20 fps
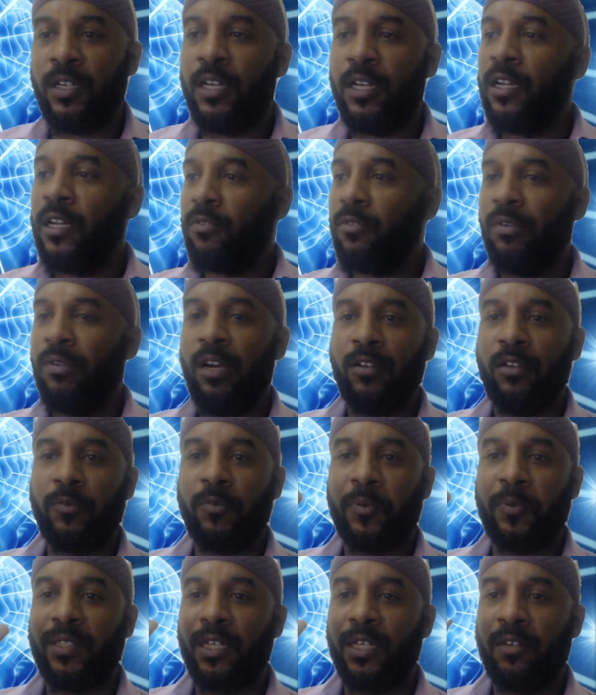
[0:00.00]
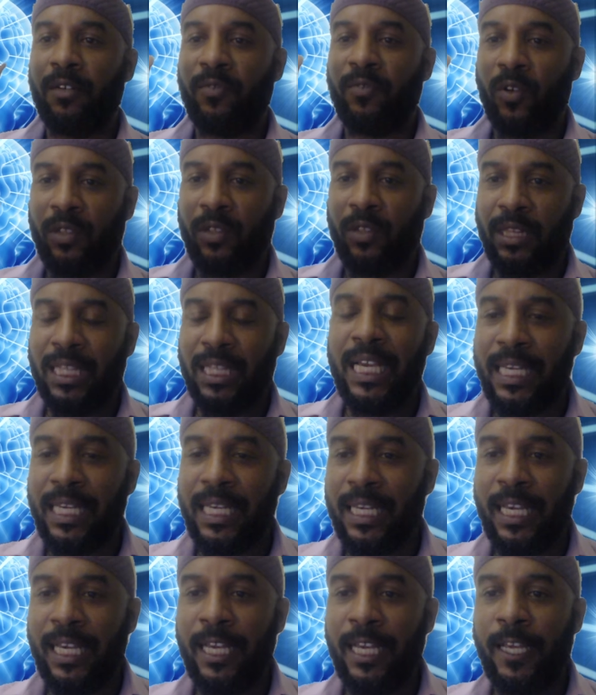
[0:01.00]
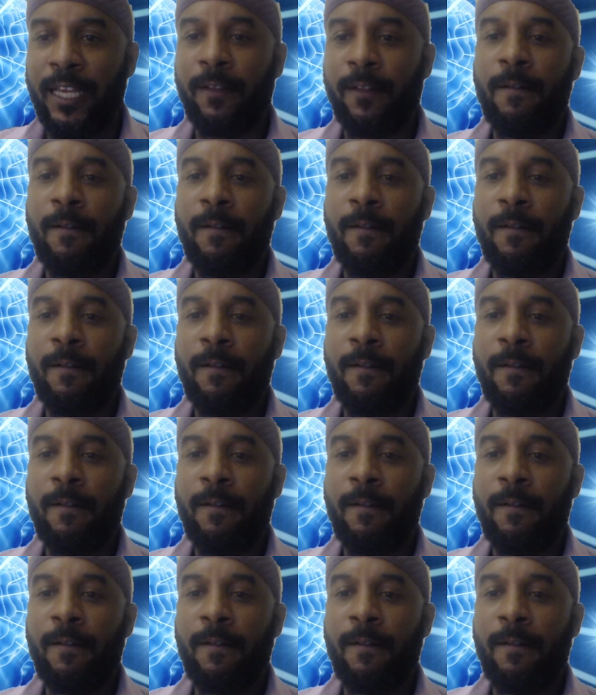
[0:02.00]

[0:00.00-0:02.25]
300% of your thinking,